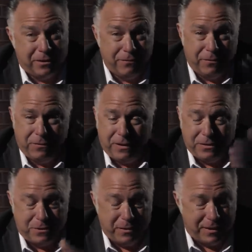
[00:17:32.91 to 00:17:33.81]
Good for
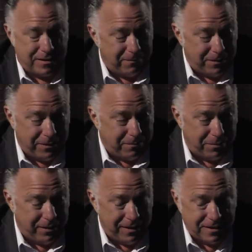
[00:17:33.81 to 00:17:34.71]
Father Schmitz. I'm very
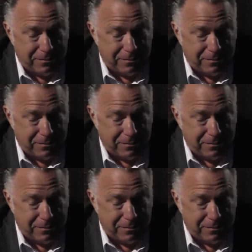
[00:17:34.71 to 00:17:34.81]
pleased.